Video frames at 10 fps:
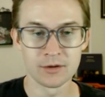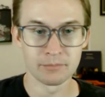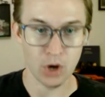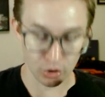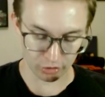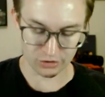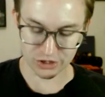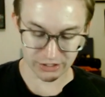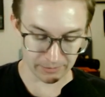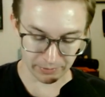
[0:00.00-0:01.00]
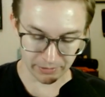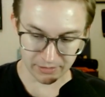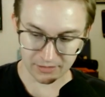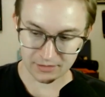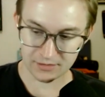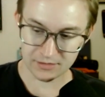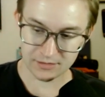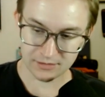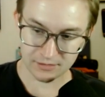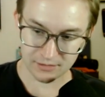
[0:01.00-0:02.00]
partnership
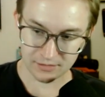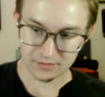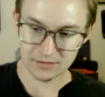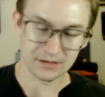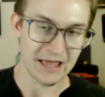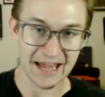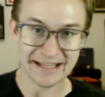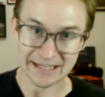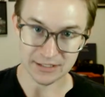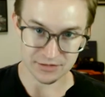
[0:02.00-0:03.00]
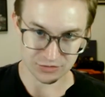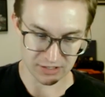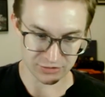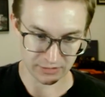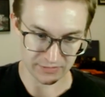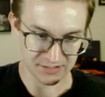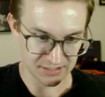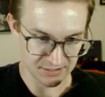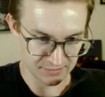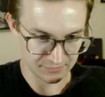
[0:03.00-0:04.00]
heading into the stretch run of the
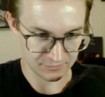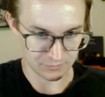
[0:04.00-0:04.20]
season.